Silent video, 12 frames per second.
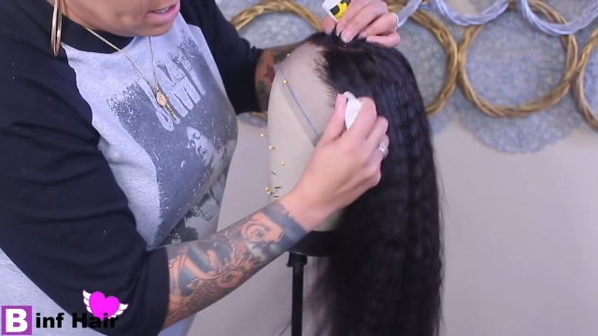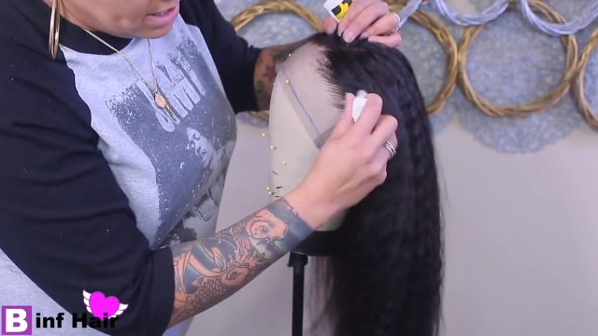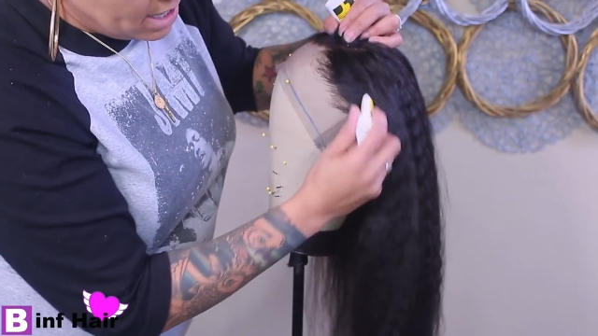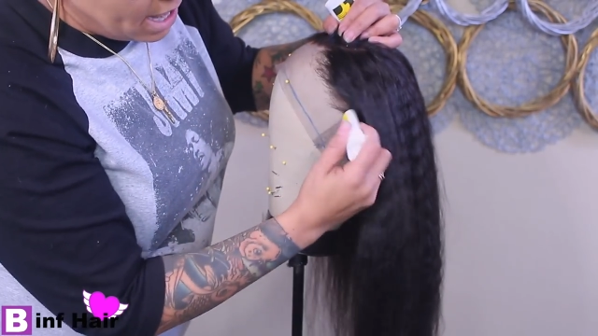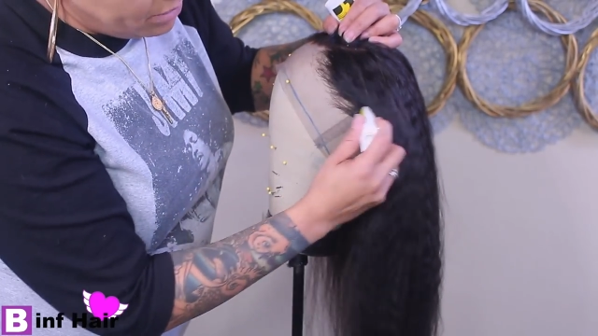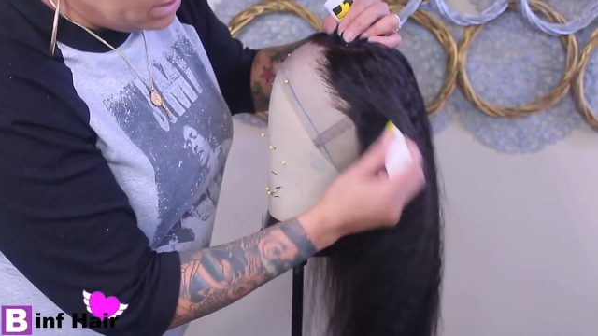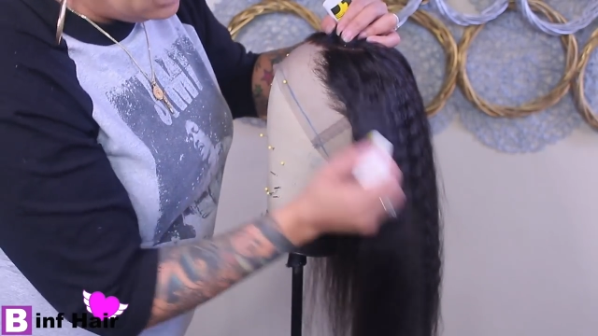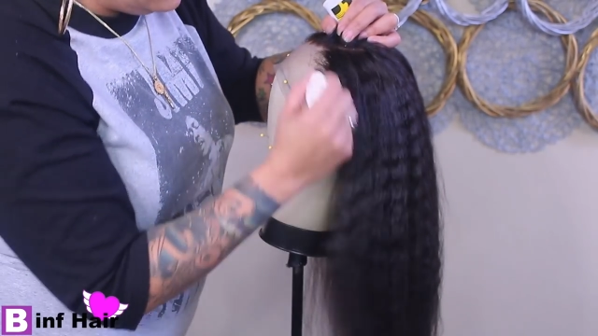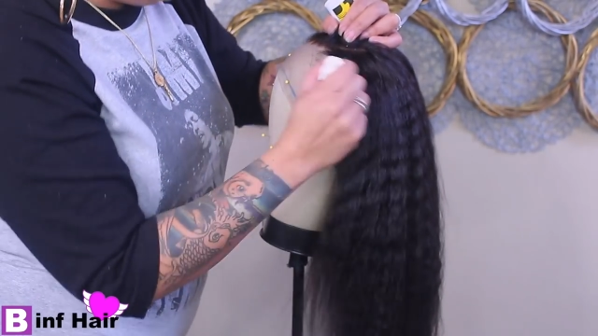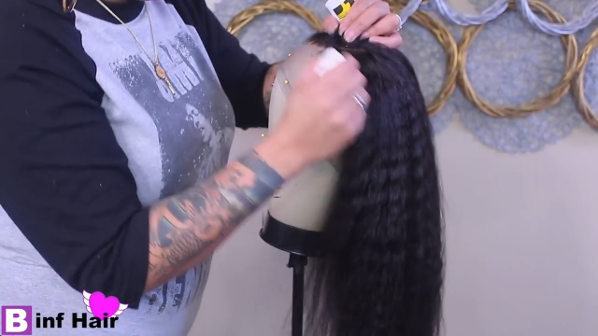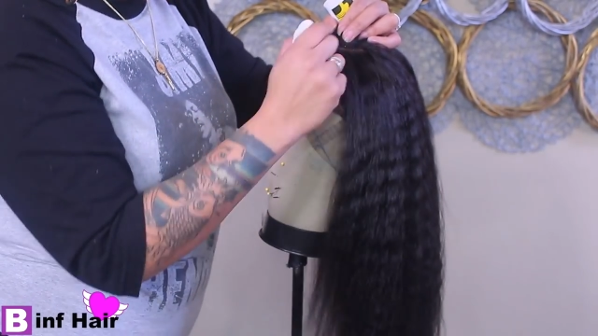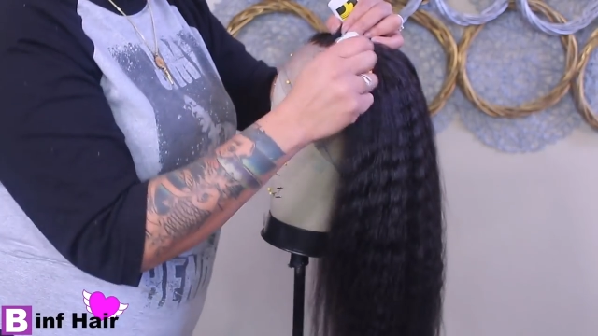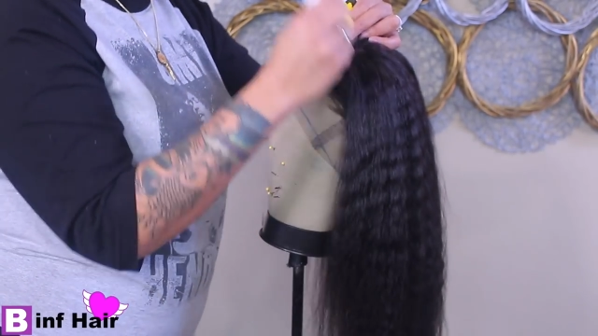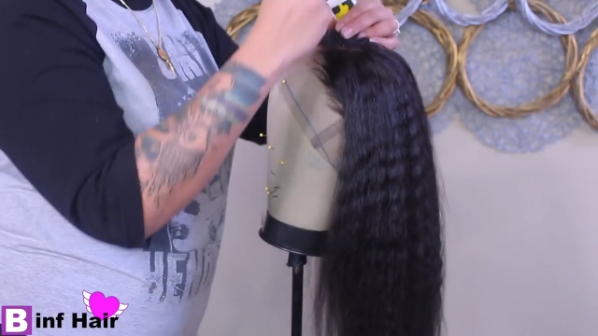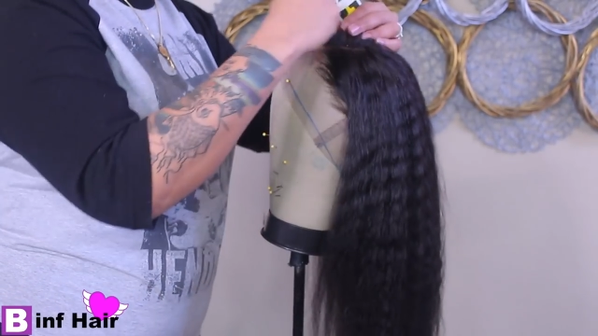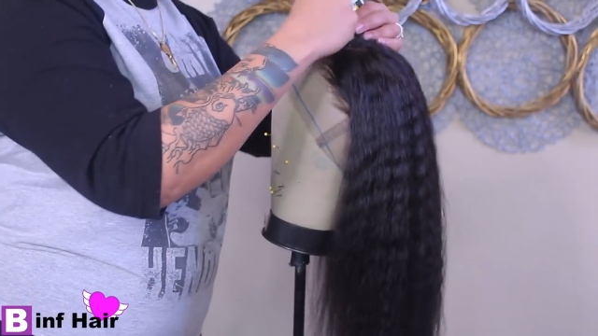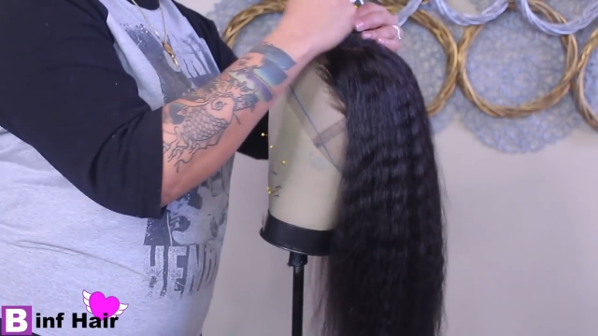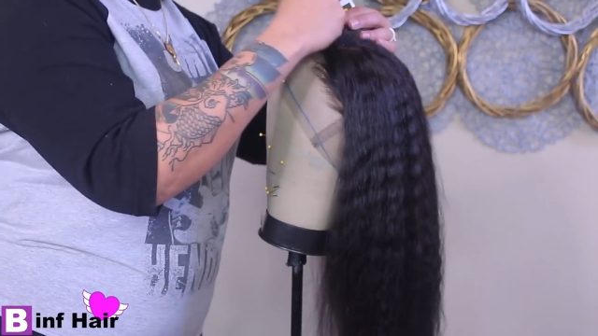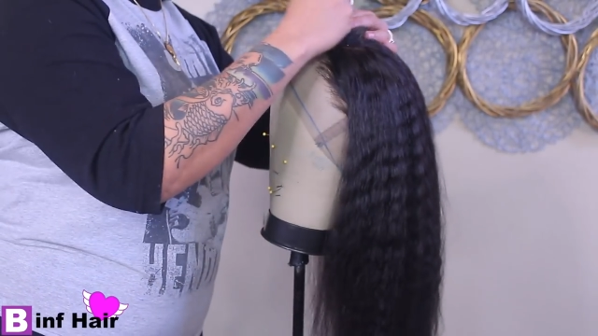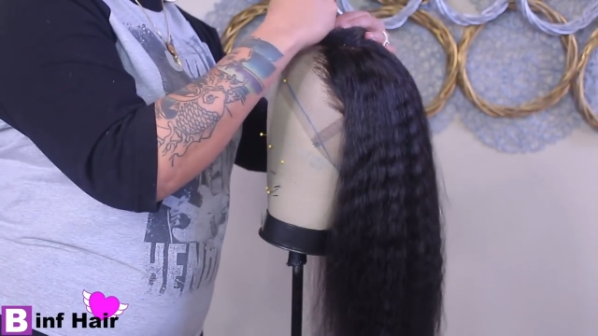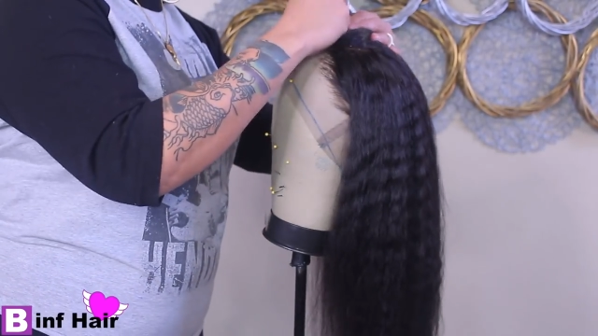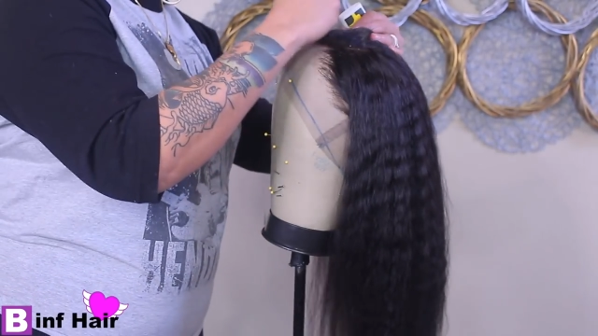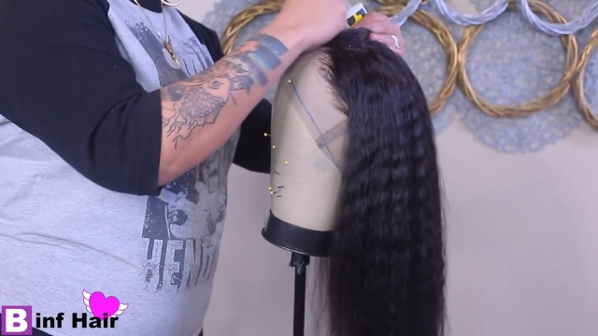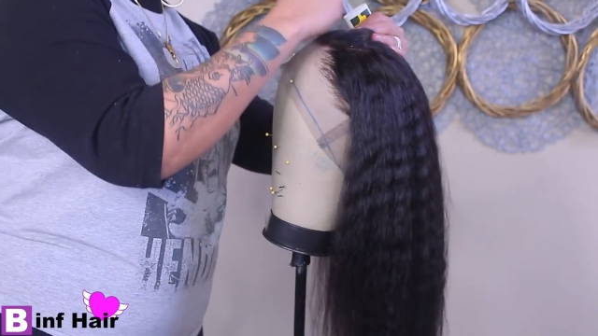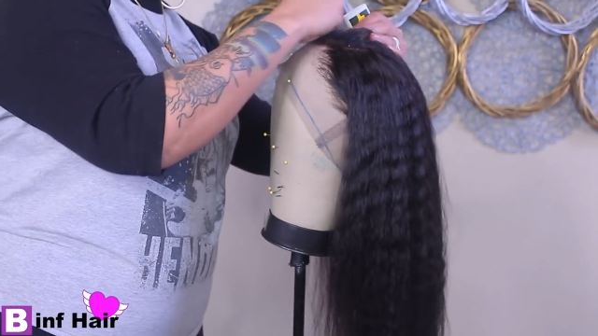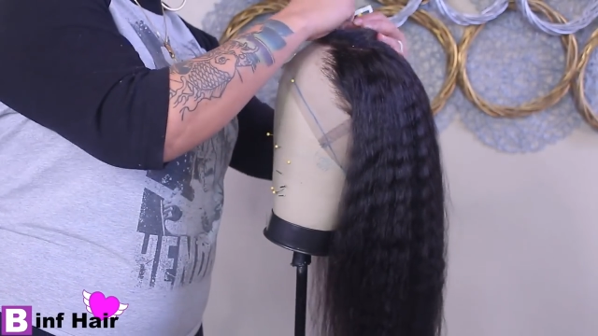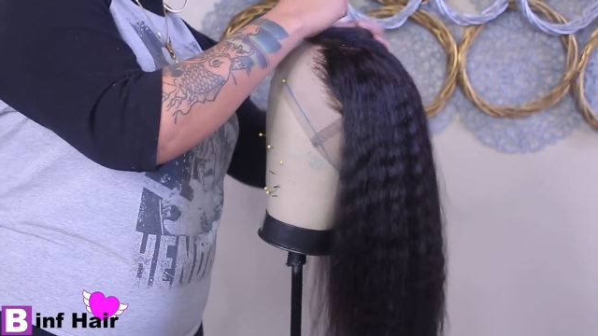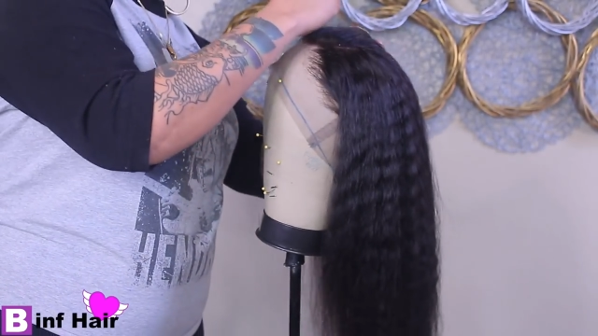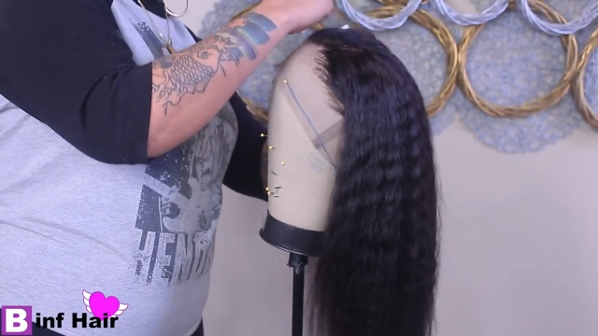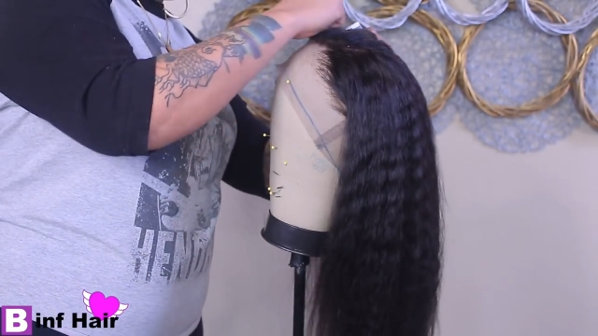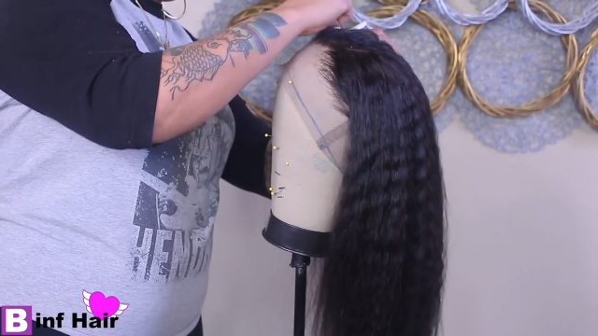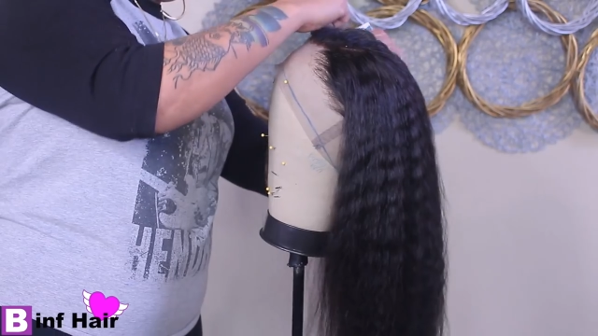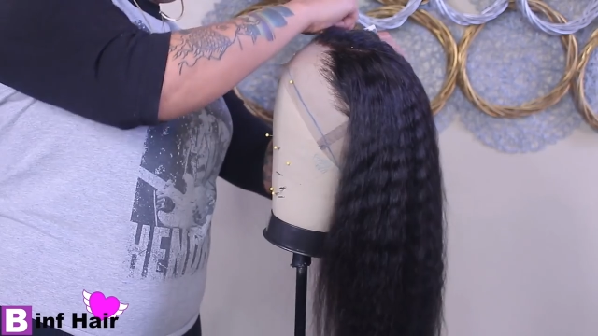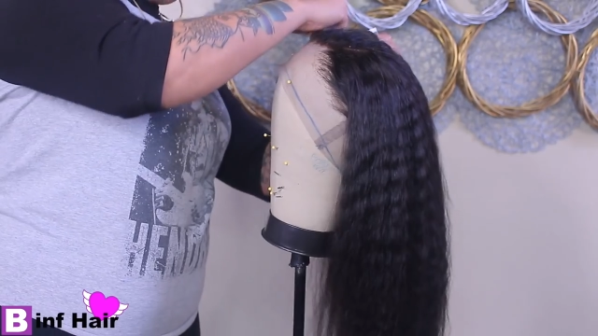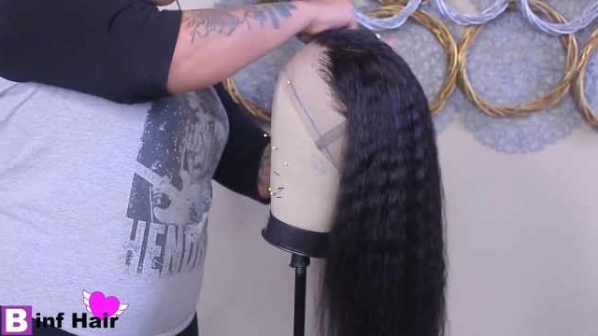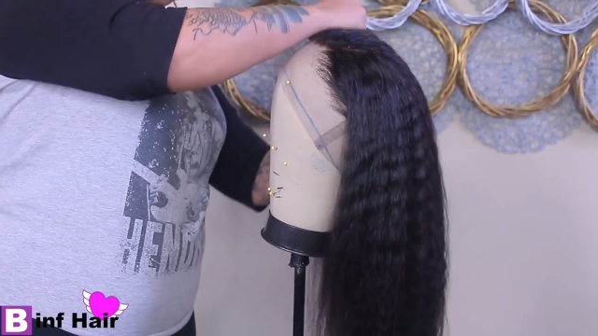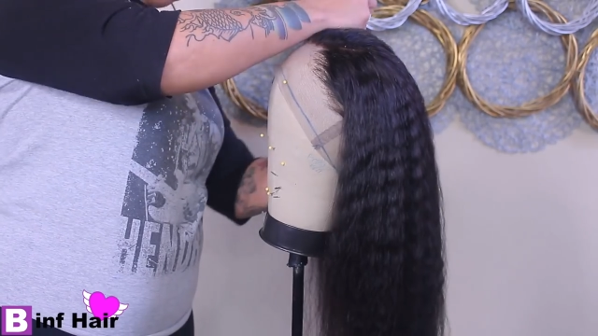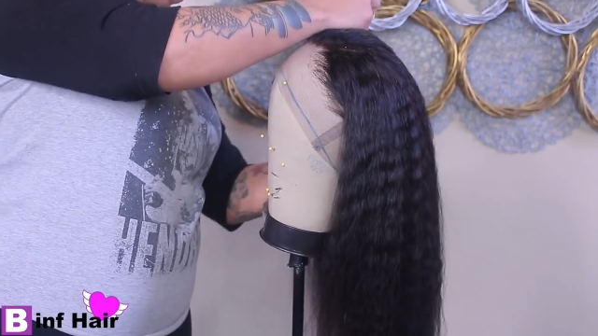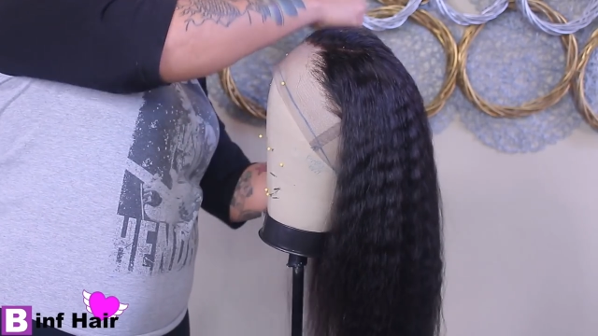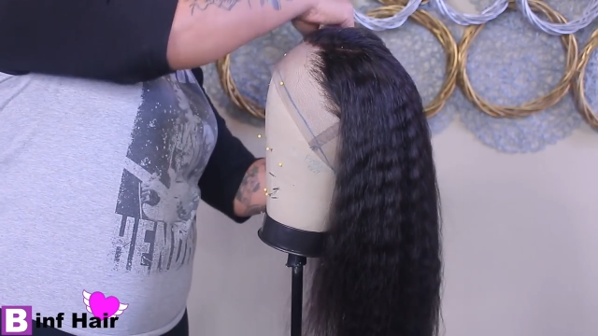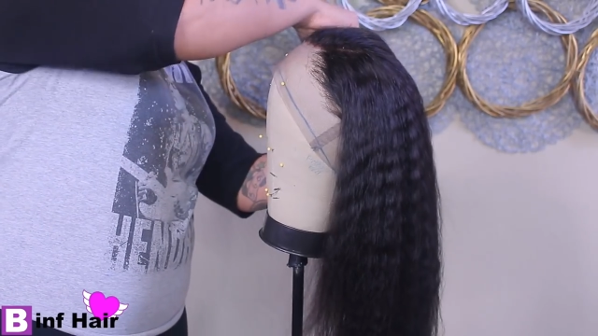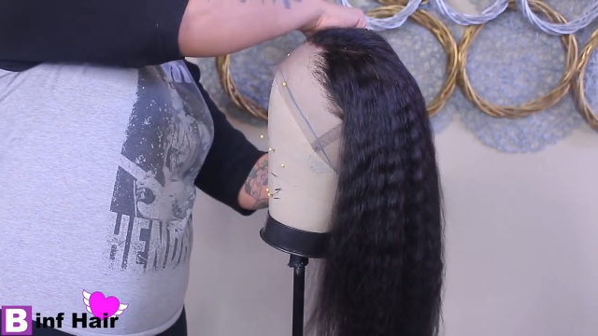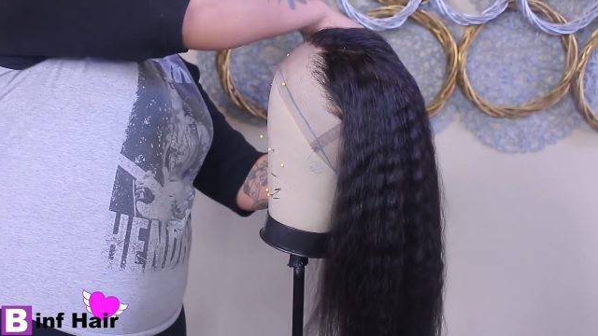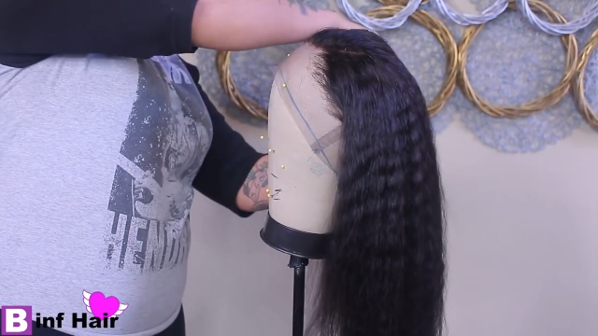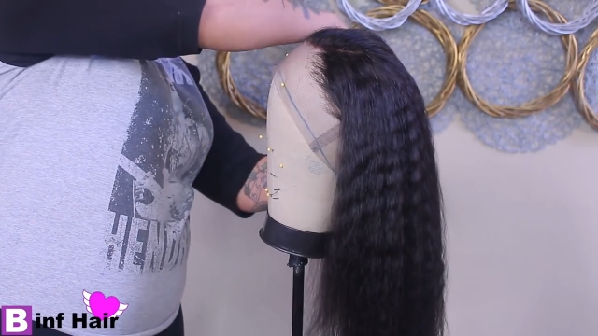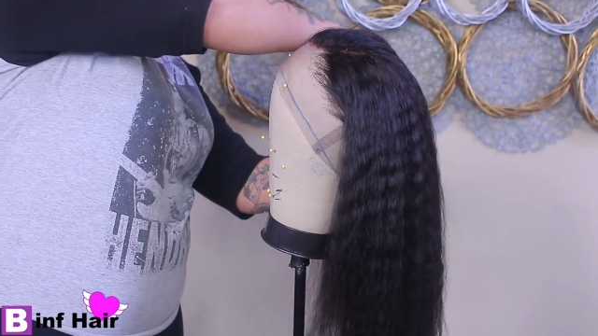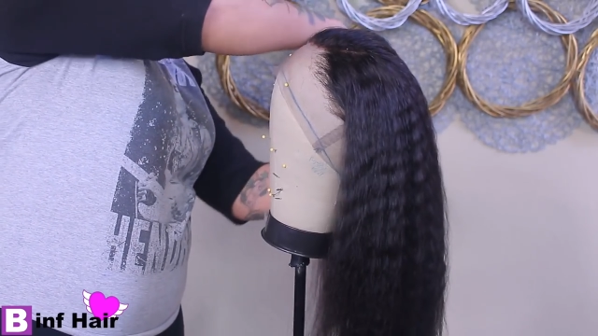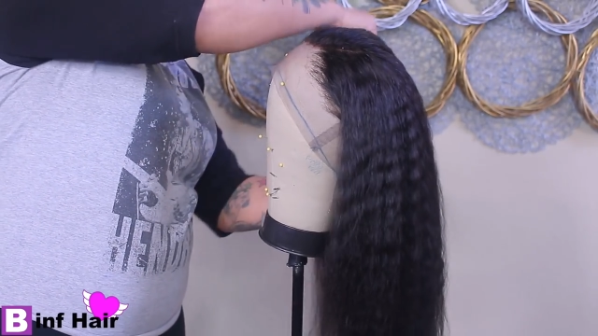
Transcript: [unreadable: no face in view]